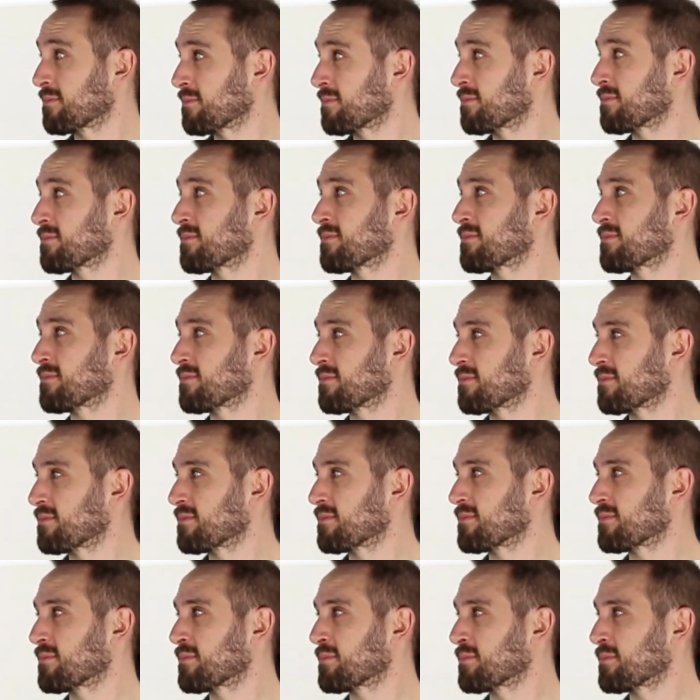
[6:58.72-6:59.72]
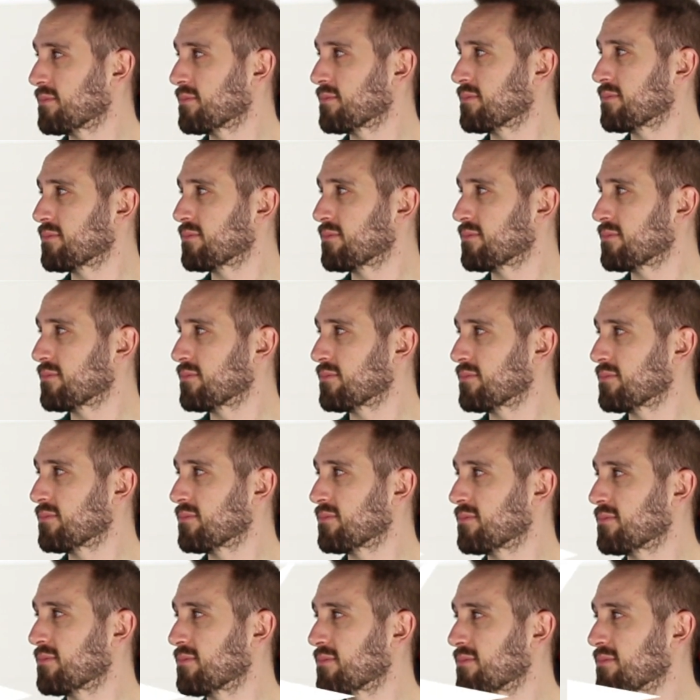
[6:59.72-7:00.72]

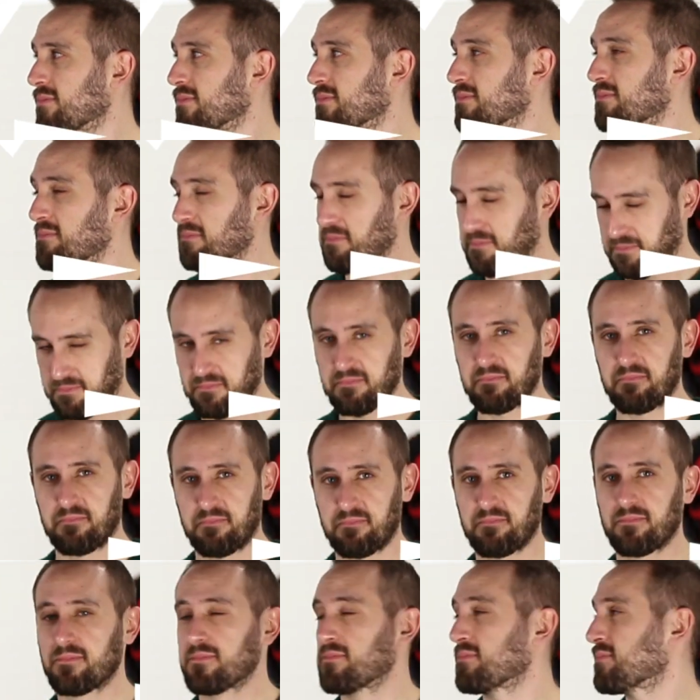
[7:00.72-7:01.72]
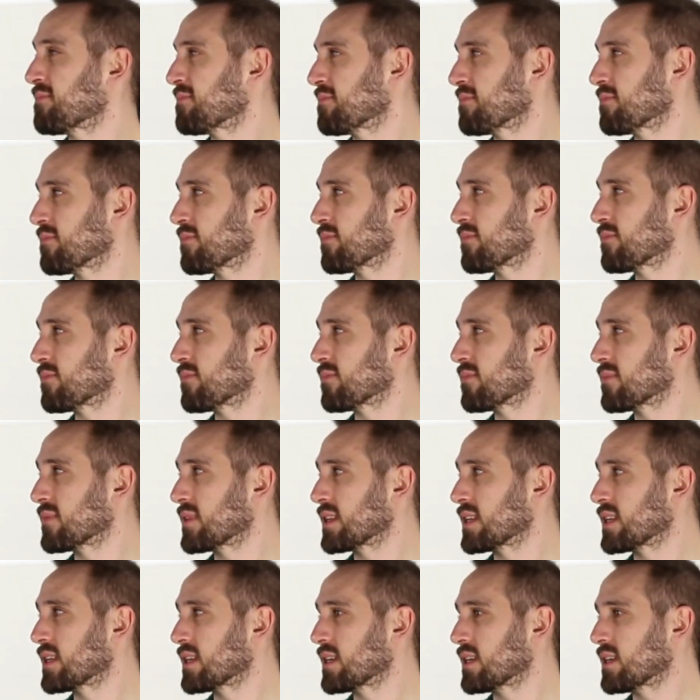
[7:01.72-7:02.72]

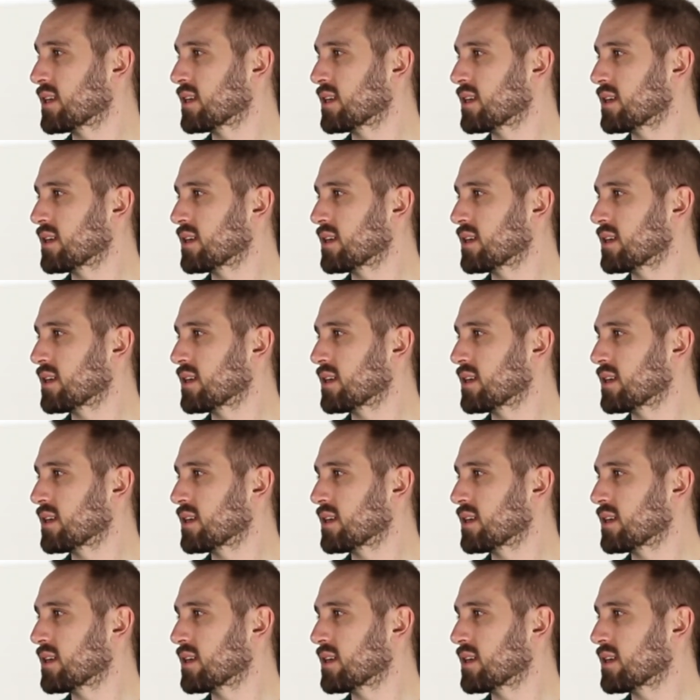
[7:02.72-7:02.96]
The person shown says nothing.